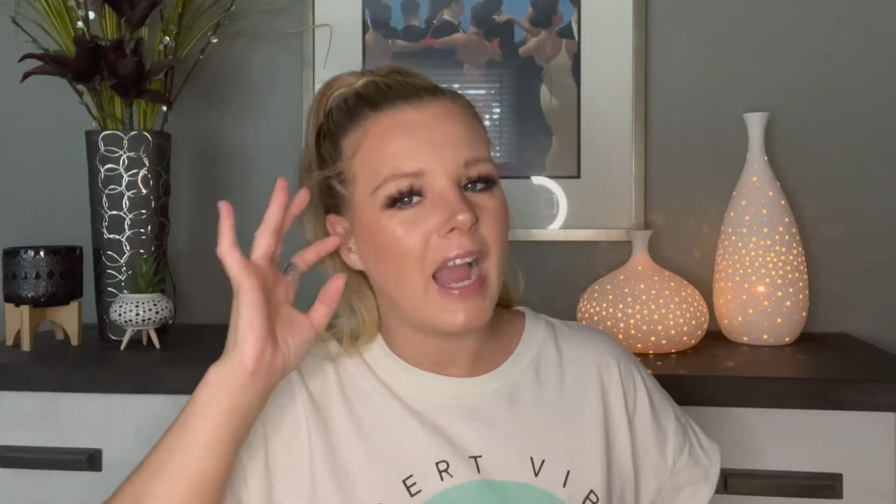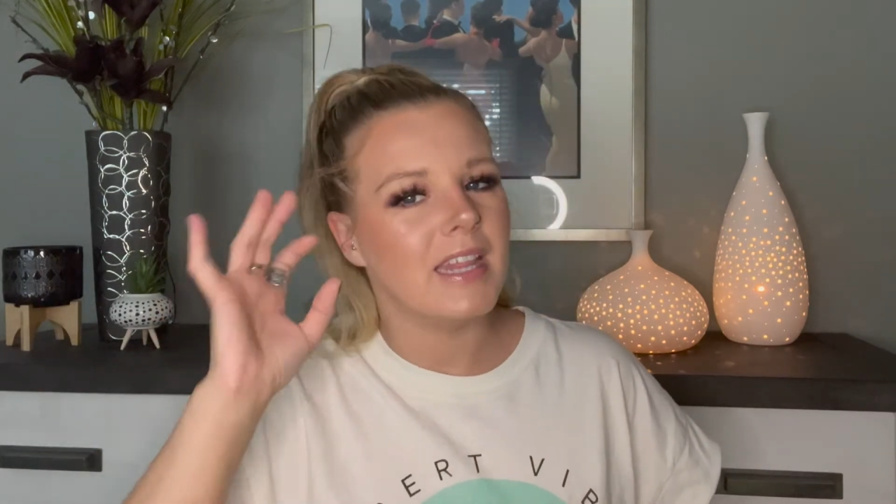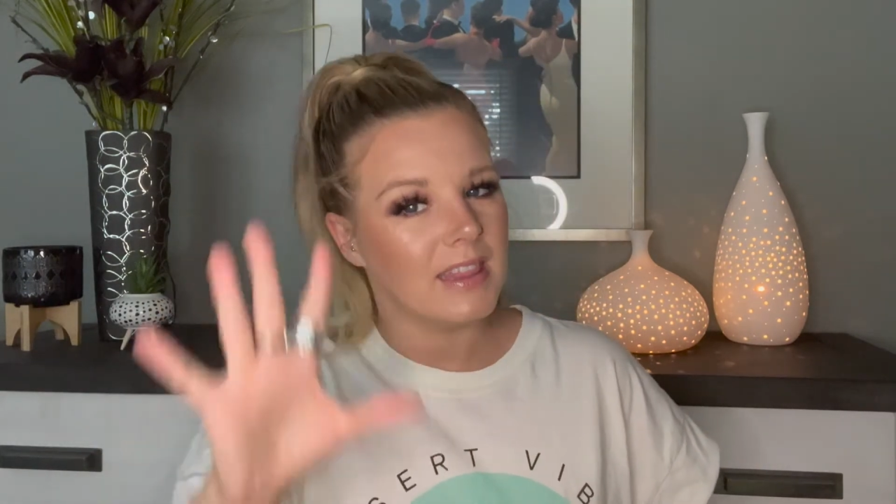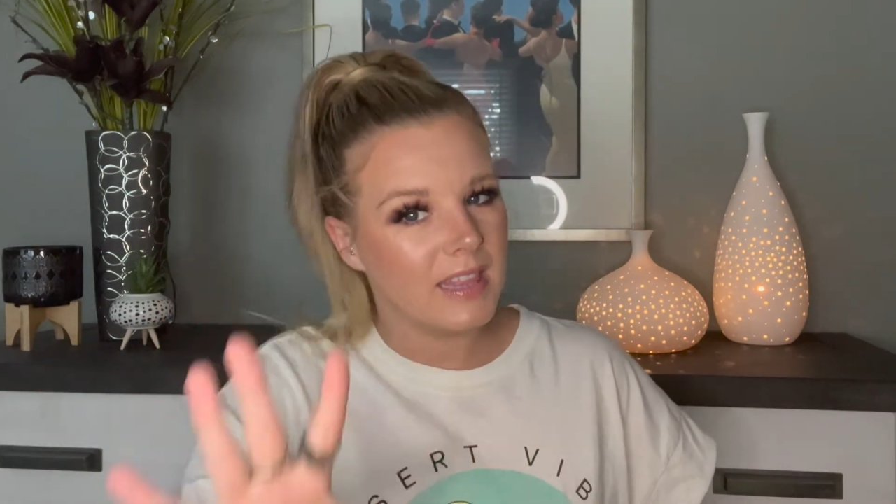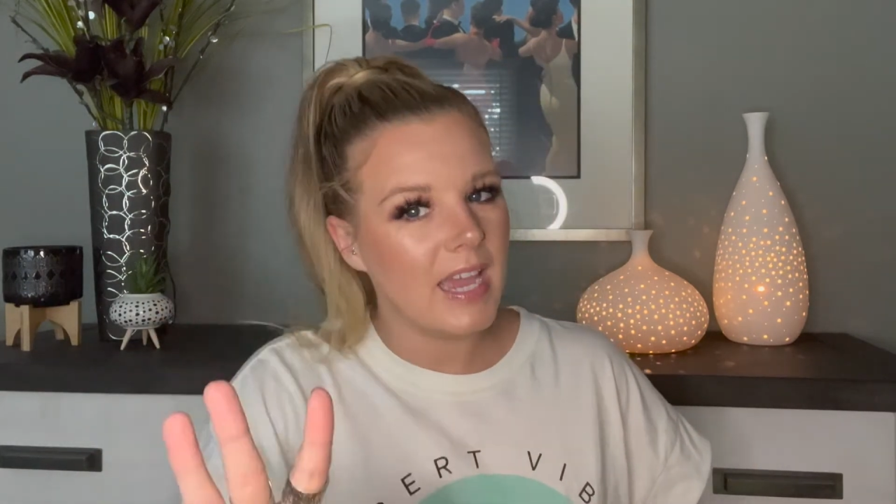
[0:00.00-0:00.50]
I
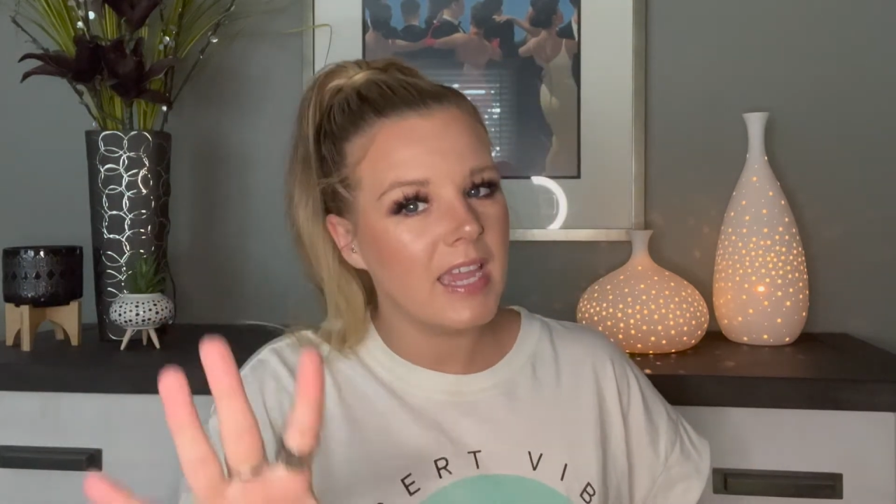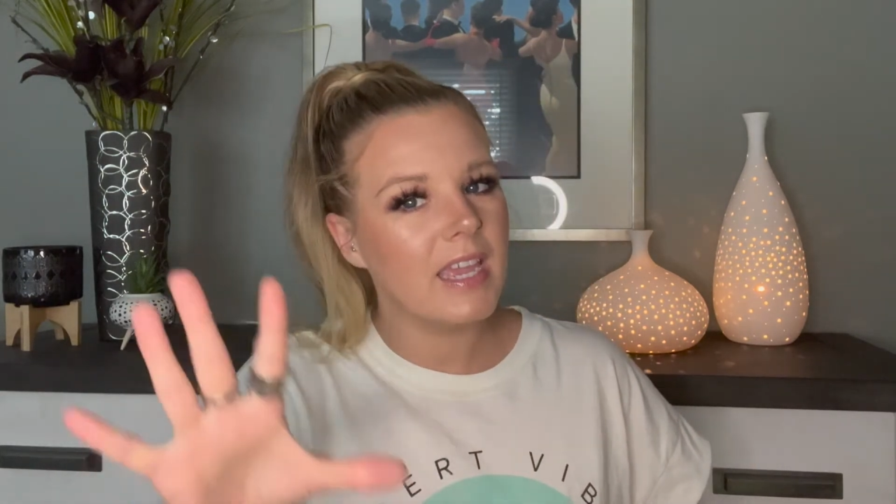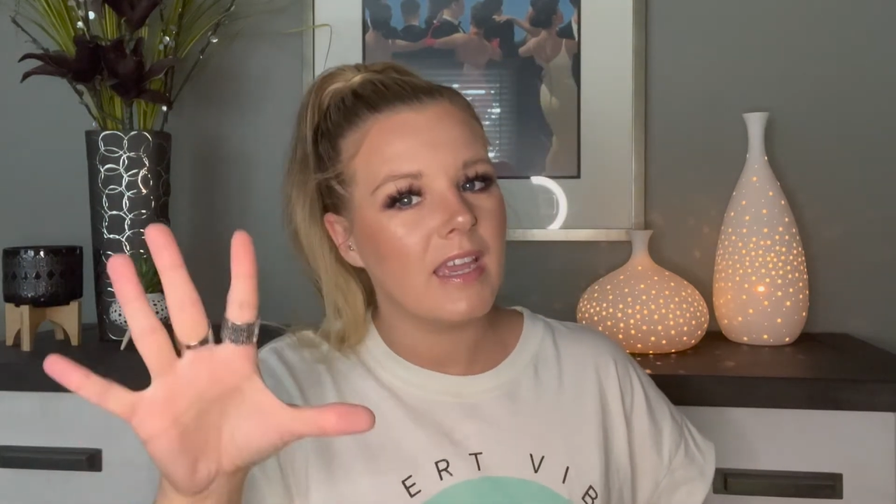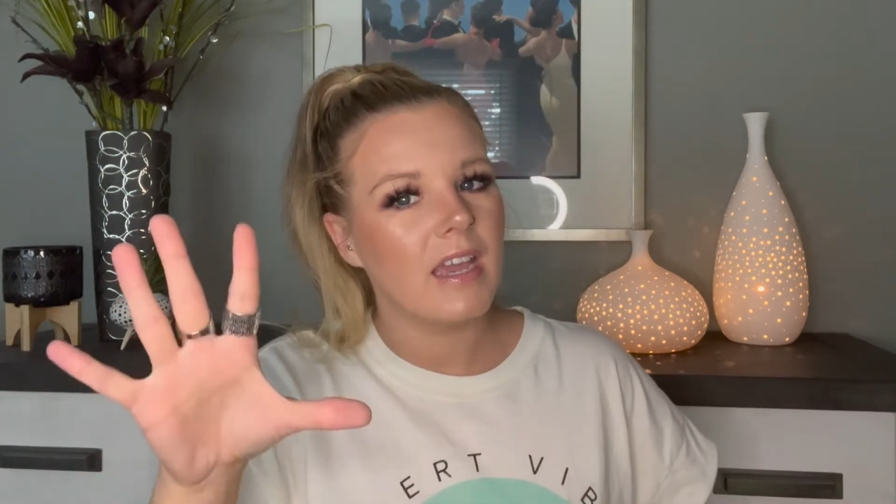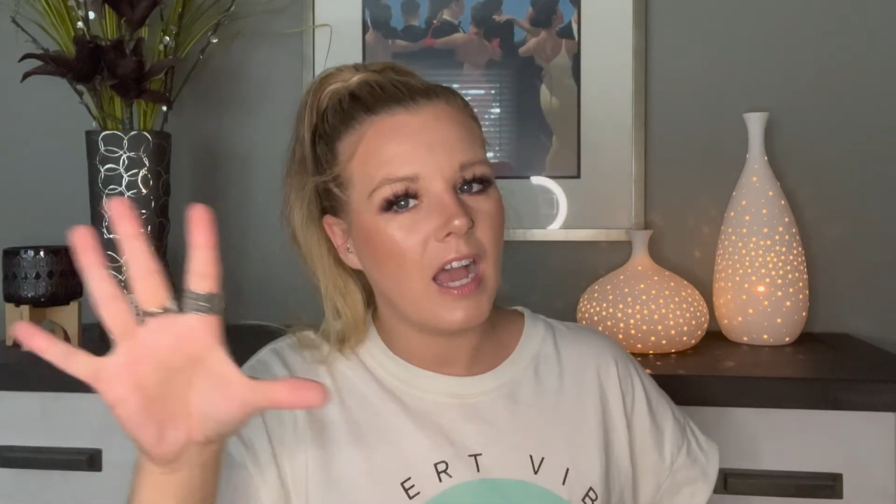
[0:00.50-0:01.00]
like
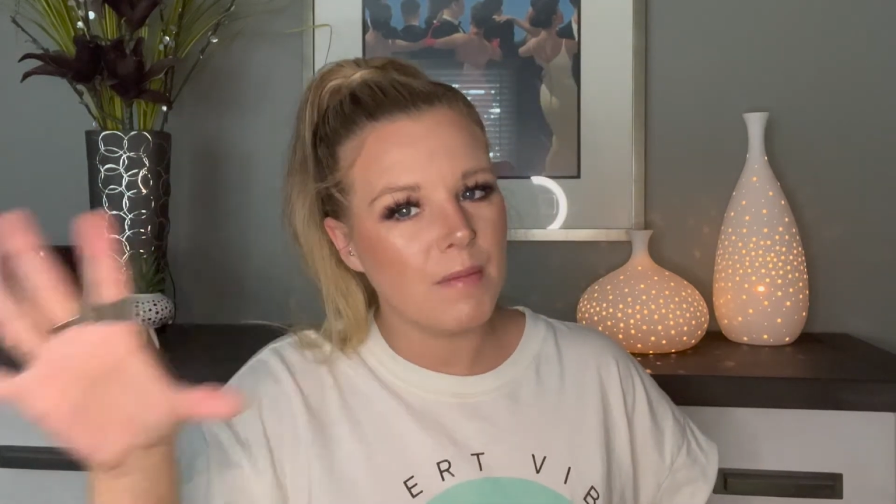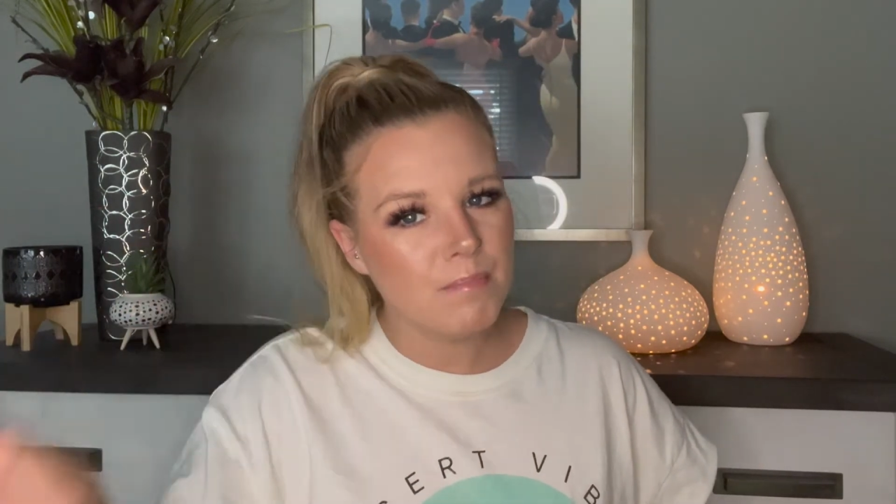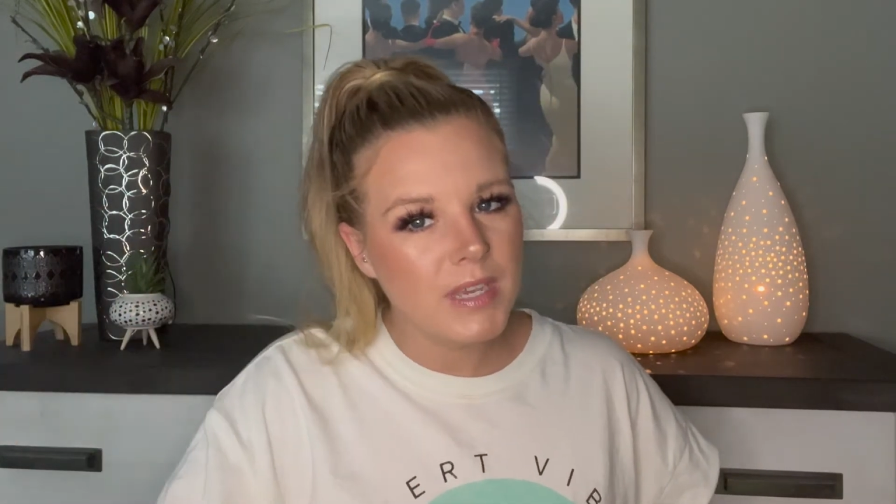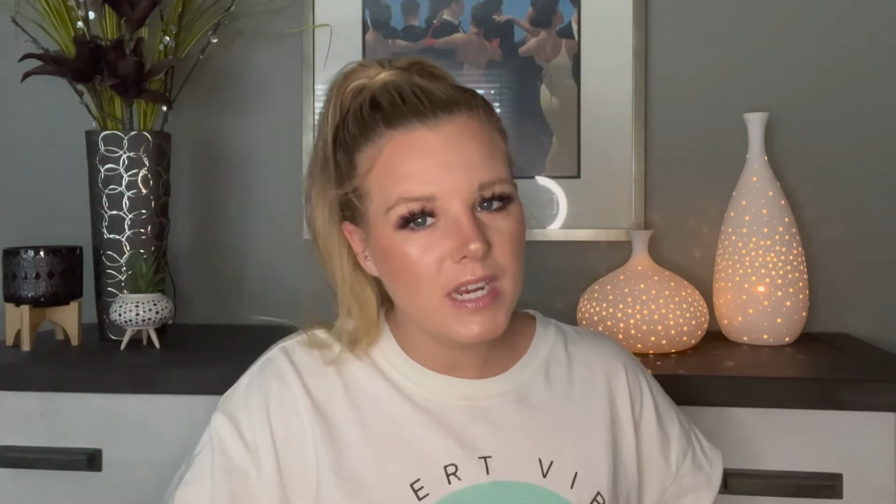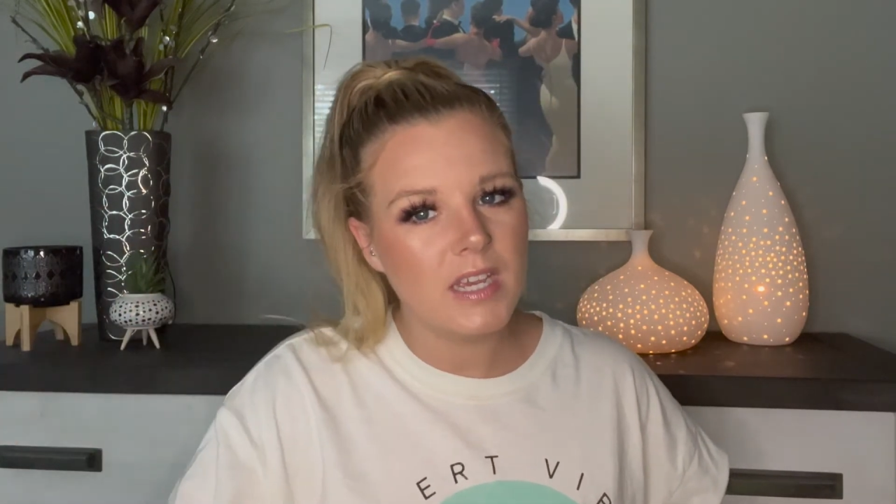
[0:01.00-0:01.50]
a
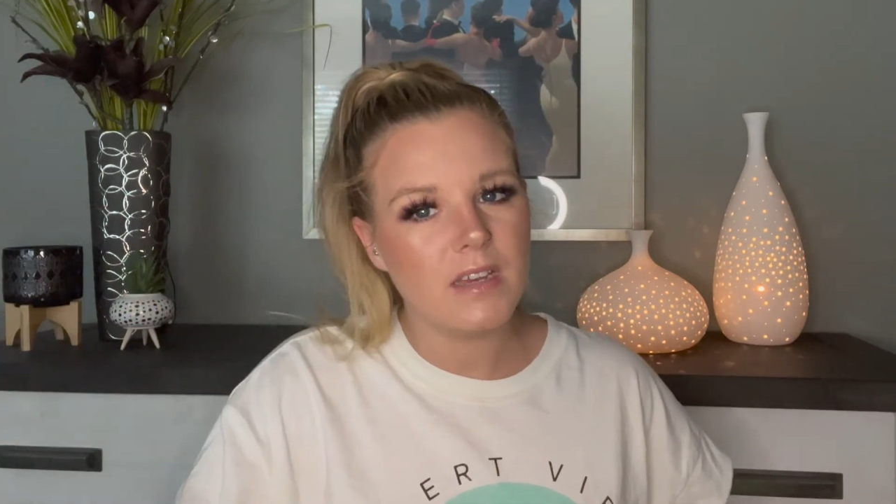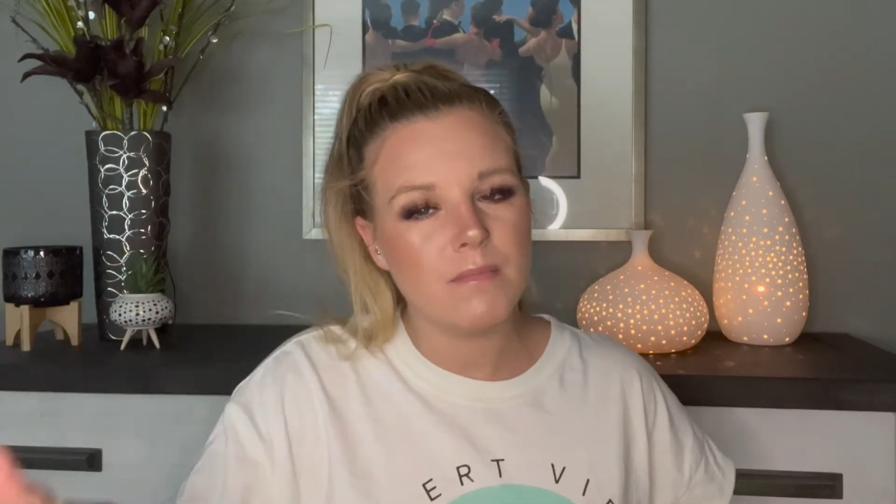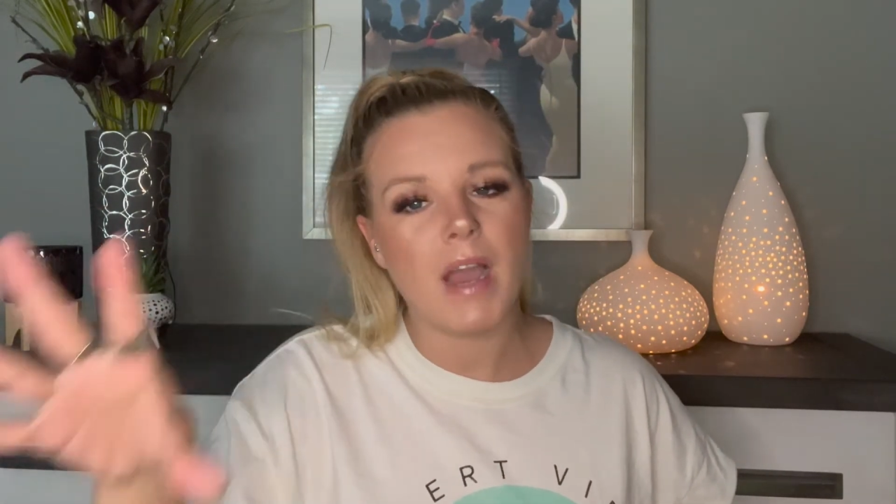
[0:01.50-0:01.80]
medium.